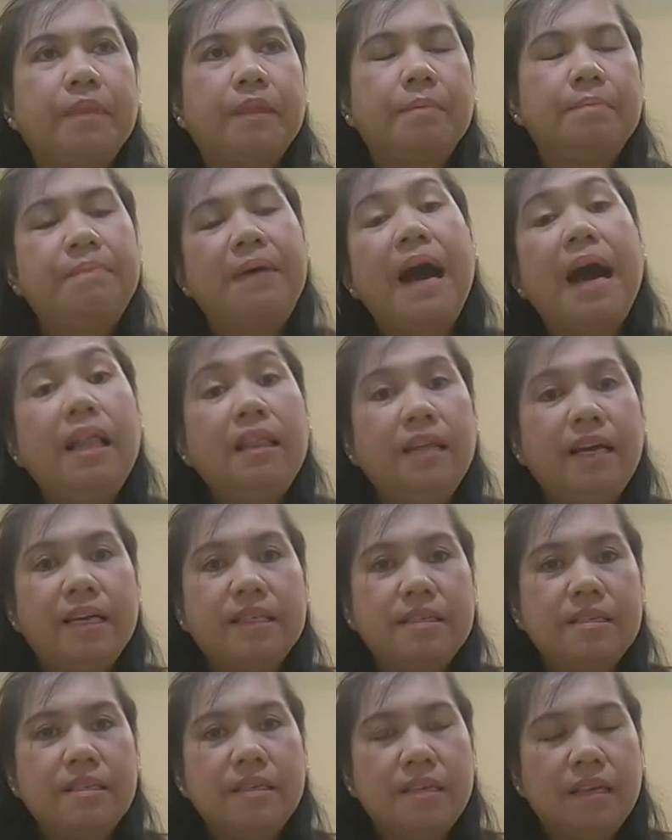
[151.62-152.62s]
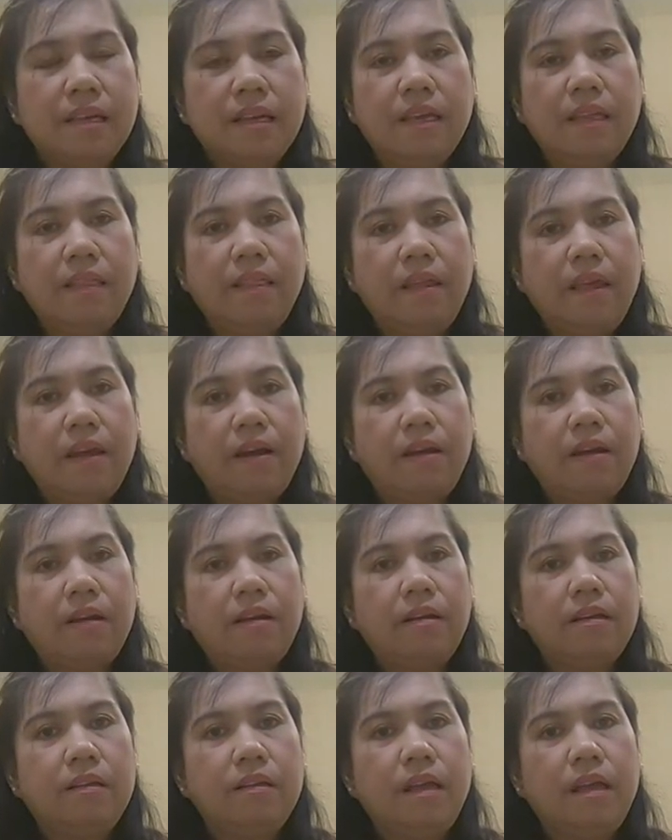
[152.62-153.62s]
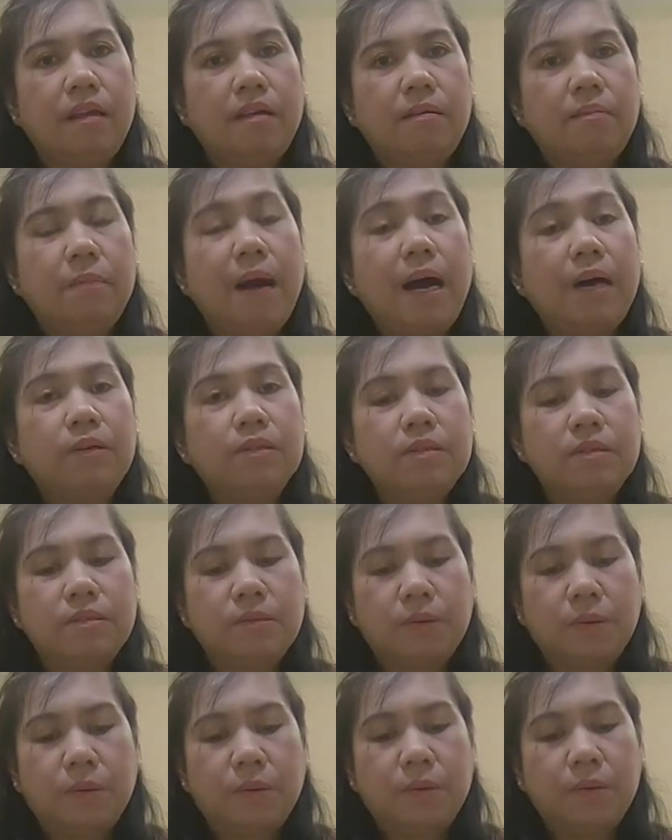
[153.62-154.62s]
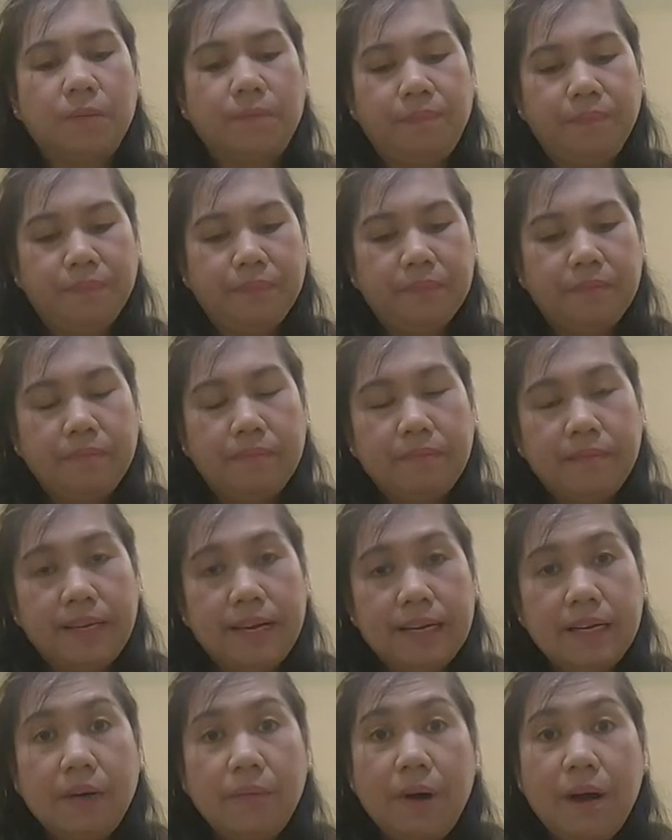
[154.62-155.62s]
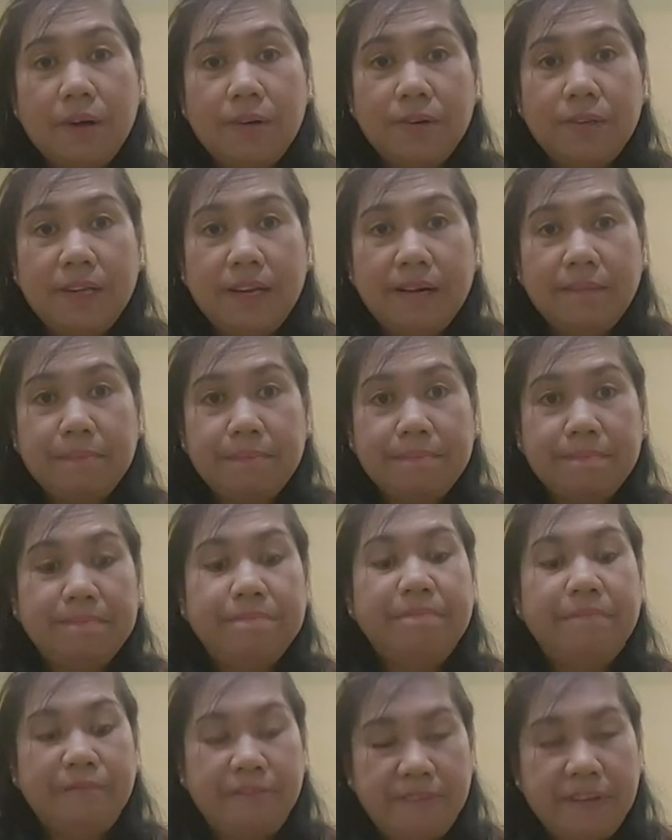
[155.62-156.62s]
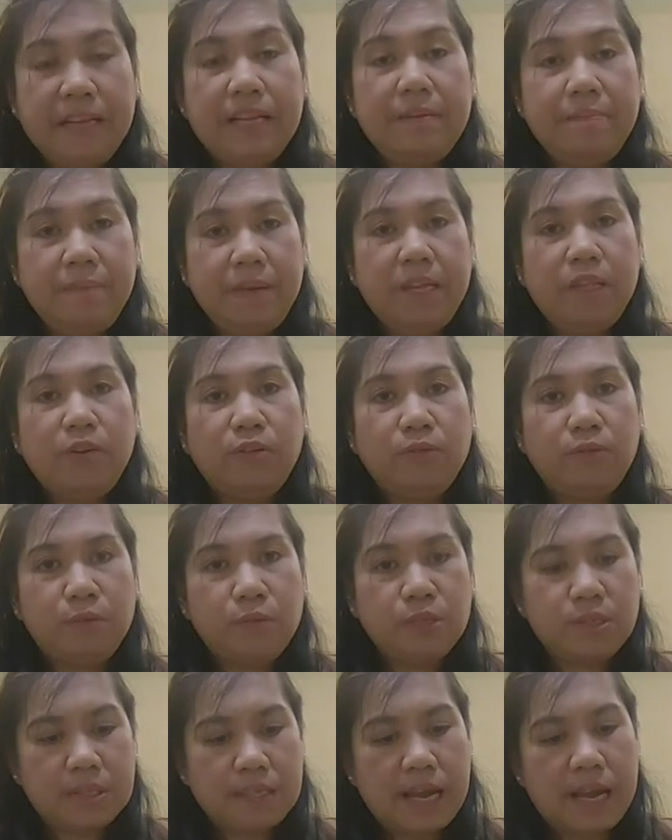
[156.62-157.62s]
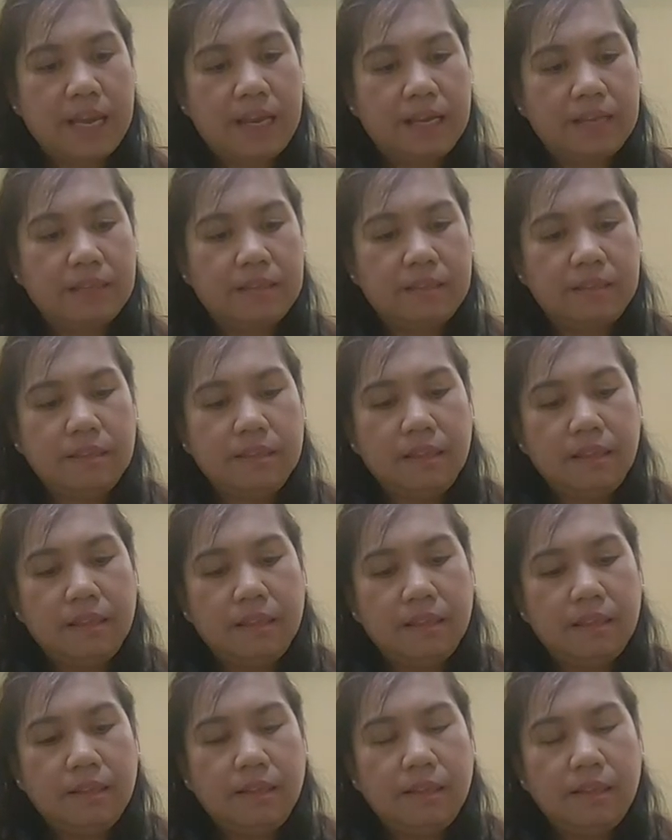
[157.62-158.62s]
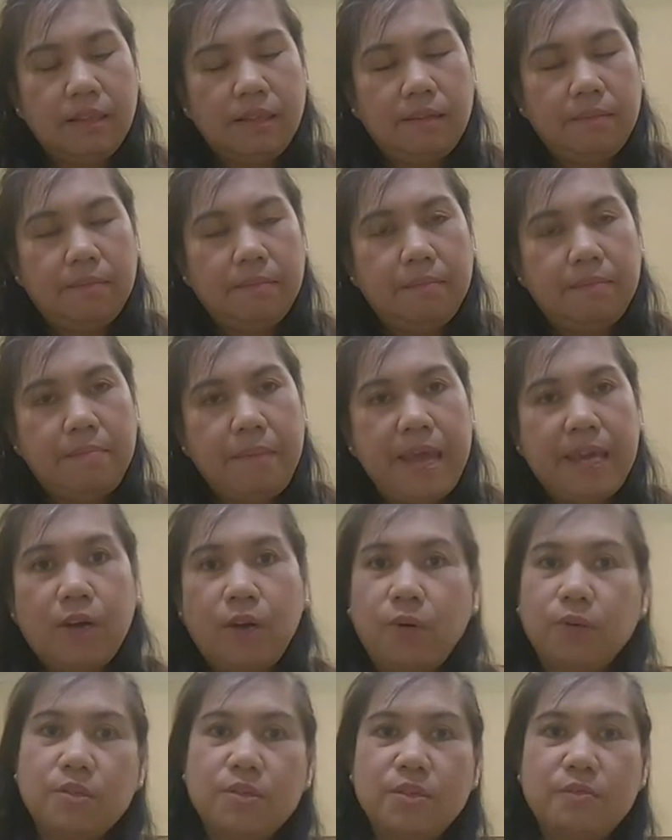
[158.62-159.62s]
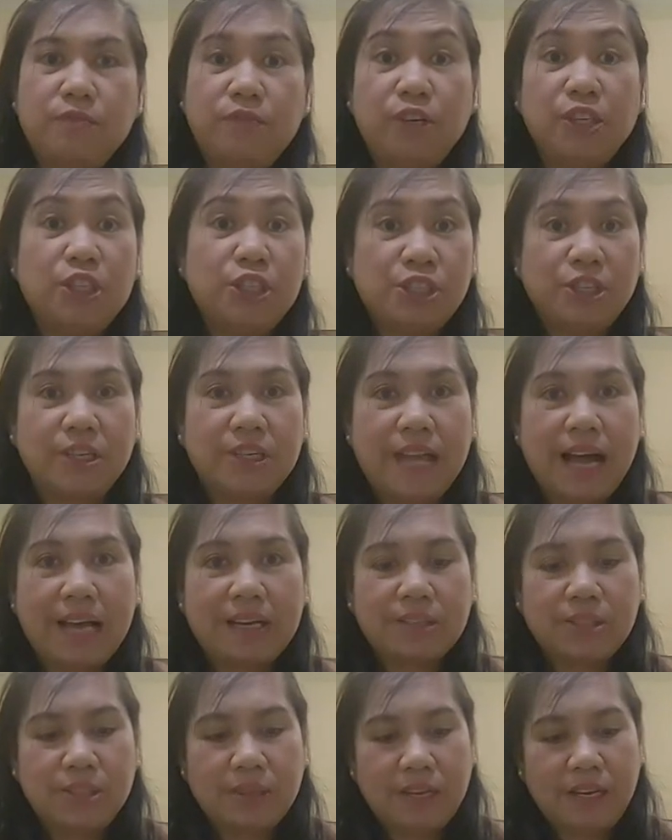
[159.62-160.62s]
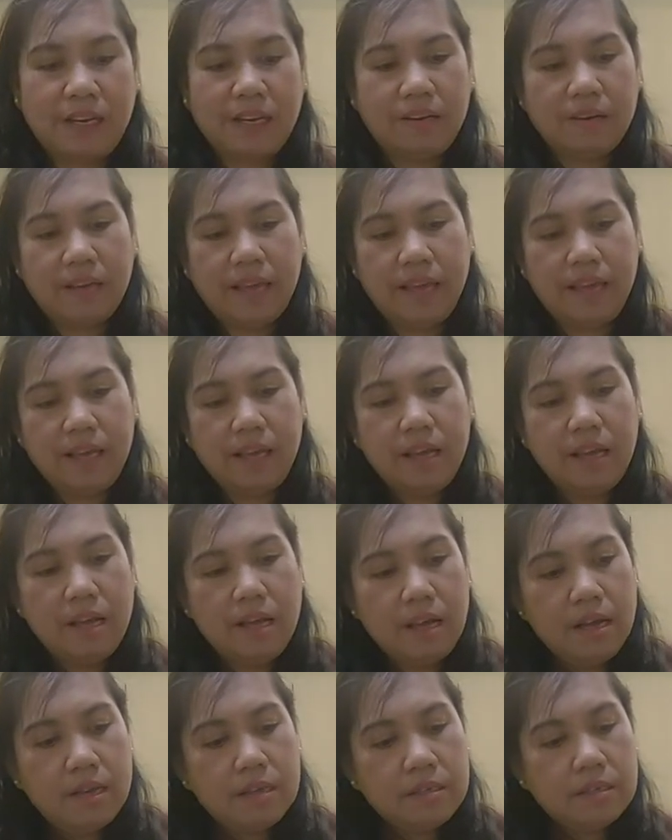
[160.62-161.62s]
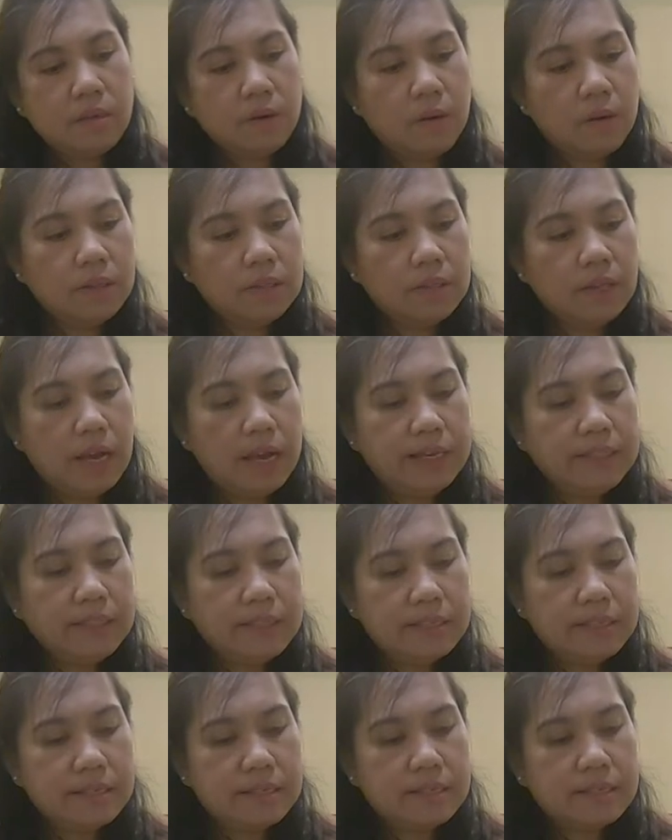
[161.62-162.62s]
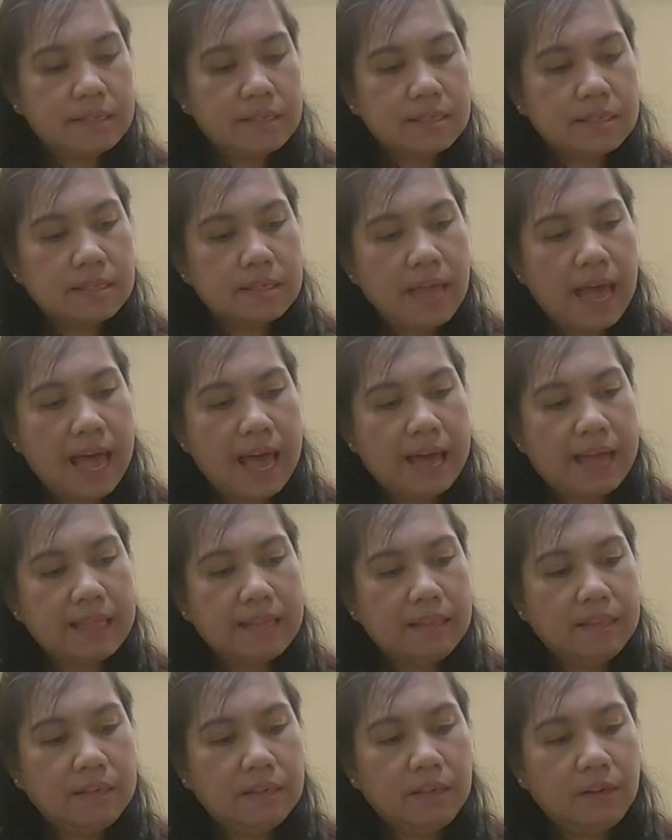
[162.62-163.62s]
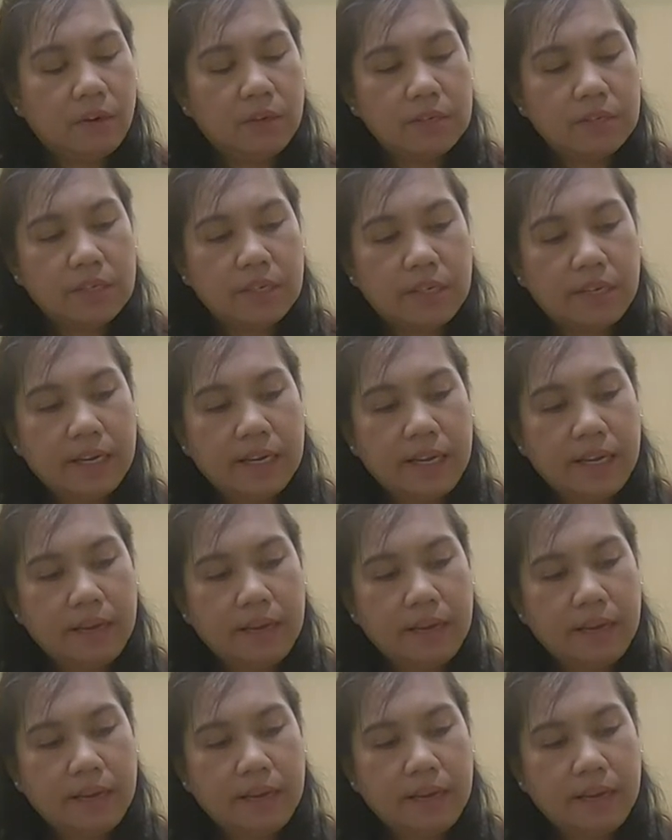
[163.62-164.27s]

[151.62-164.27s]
palate in their mouth, so gagawa ko ng Filipino fruit salad. May Coats version actually, okay? So I just had the grocery.